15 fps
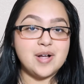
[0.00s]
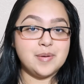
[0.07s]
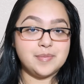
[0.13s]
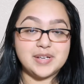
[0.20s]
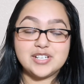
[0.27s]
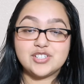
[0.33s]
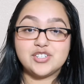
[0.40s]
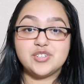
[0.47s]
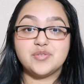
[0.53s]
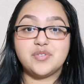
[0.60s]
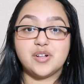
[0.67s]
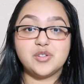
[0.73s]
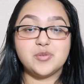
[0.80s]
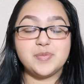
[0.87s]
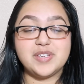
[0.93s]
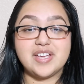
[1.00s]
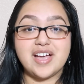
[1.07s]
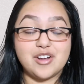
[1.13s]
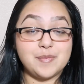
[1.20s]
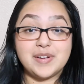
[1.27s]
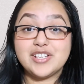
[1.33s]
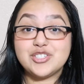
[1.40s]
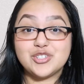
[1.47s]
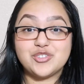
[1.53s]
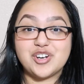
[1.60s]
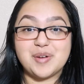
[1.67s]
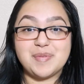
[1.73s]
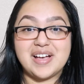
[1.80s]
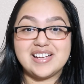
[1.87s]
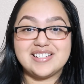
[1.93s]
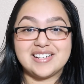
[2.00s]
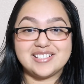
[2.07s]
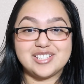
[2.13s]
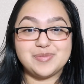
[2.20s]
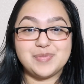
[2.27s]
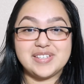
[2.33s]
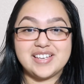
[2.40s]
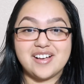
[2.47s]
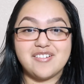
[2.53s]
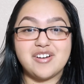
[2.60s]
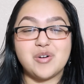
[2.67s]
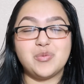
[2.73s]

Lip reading: Make sure you follow me on my Instagram at Jasmine Miguel.